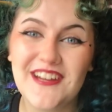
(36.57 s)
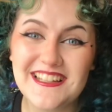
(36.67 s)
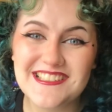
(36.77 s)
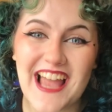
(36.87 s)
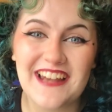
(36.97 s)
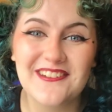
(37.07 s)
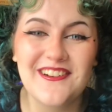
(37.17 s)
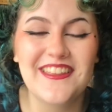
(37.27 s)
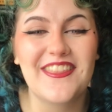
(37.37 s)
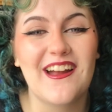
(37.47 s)
each
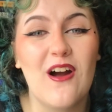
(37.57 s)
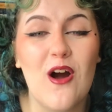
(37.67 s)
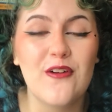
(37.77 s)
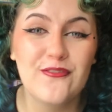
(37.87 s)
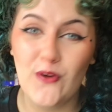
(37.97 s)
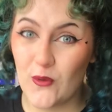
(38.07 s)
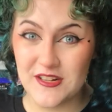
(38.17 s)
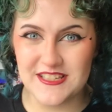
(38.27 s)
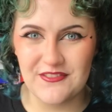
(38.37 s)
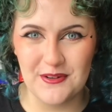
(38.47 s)
category there are 4
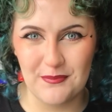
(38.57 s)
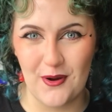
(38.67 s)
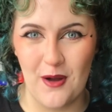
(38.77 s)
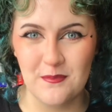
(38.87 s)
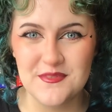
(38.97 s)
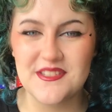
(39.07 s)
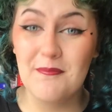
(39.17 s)
different prompts.